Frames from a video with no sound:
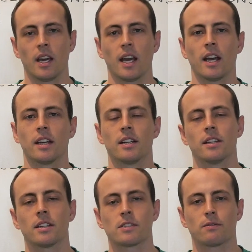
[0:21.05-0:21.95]
and
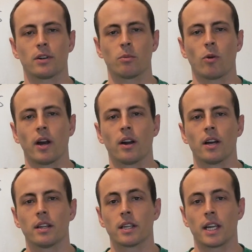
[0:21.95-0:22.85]
in this
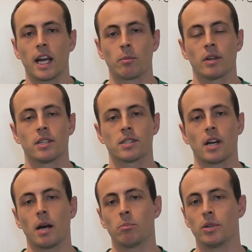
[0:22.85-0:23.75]
firmware the camera does
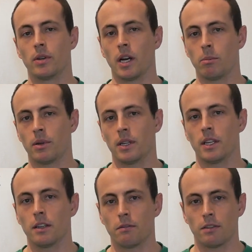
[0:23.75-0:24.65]
not boot up
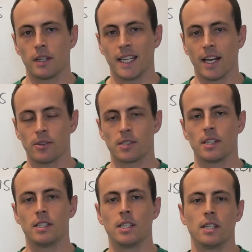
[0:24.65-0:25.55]
if the
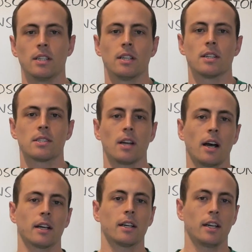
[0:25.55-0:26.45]
LCD is
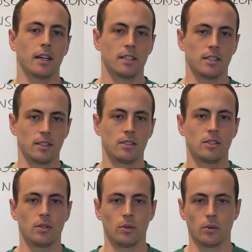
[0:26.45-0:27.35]
not connected
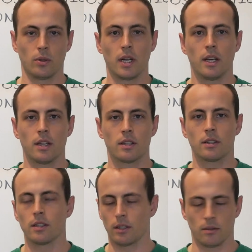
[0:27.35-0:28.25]
to
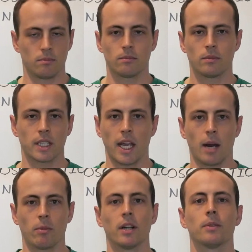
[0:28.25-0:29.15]
the
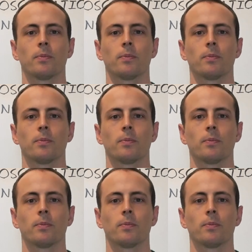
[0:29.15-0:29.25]
camera.